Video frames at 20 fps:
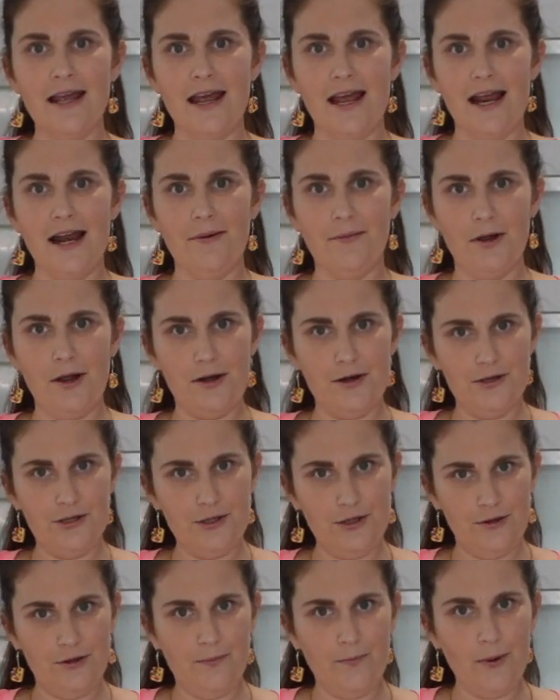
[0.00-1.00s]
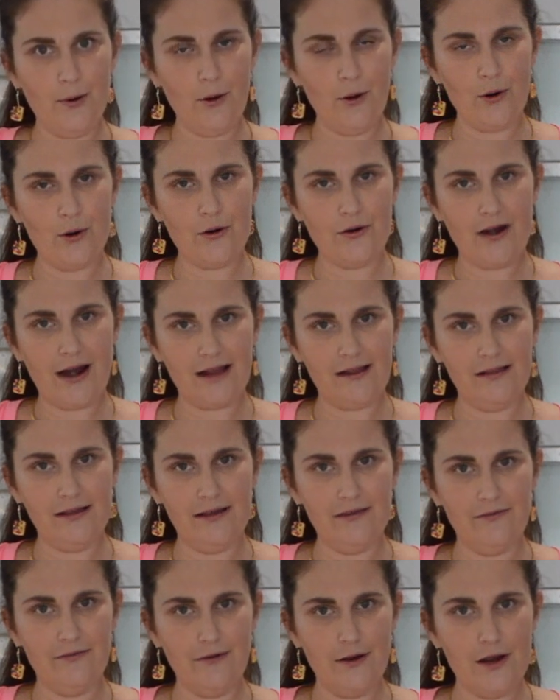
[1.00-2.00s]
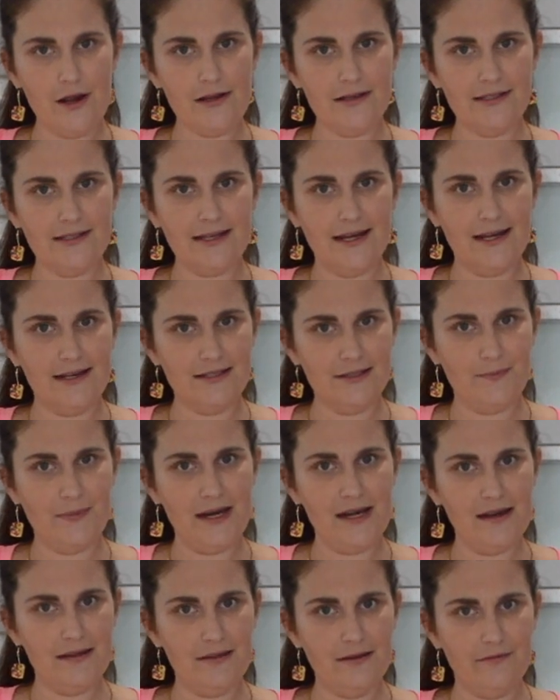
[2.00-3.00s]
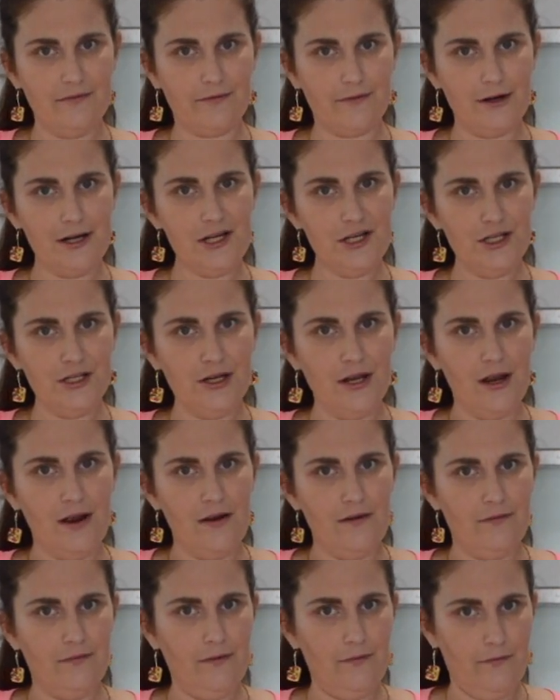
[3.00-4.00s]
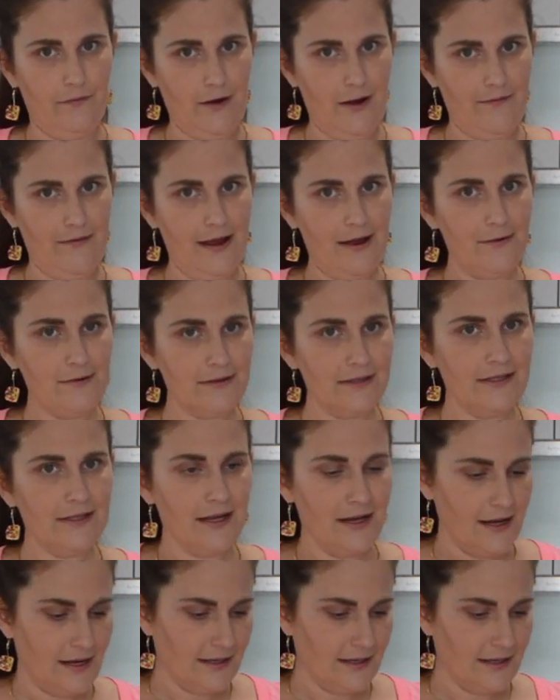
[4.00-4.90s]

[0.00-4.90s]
and I'm going to do the pork crackling first, and it's been in the fridge for 5 hours.